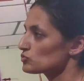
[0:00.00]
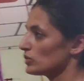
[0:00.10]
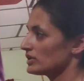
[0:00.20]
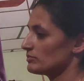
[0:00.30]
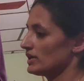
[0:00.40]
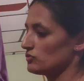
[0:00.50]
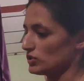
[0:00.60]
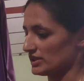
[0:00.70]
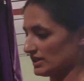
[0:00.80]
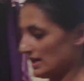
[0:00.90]
one by one.
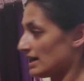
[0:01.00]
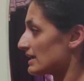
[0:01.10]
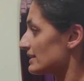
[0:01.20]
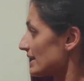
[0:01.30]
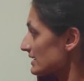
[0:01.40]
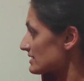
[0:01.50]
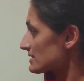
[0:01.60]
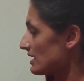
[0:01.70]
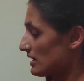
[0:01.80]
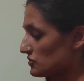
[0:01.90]
Let's
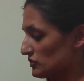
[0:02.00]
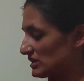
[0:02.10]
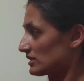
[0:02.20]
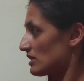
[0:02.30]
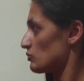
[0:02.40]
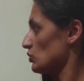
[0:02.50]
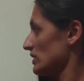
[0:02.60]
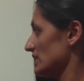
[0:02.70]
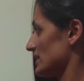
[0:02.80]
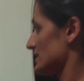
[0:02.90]
start with the number
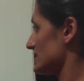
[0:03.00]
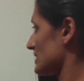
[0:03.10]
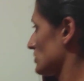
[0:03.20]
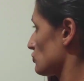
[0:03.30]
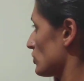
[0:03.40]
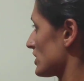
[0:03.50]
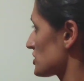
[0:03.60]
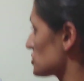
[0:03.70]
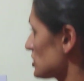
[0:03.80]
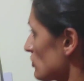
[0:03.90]
one, that is
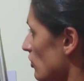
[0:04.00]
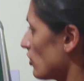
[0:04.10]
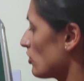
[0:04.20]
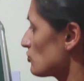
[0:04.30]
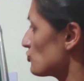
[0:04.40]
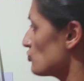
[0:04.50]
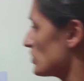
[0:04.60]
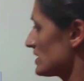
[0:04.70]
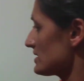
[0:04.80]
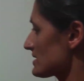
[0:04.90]
conversion of
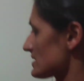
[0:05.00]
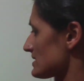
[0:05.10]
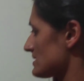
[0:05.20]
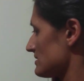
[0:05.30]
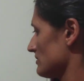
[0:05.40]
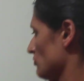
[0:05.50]
one system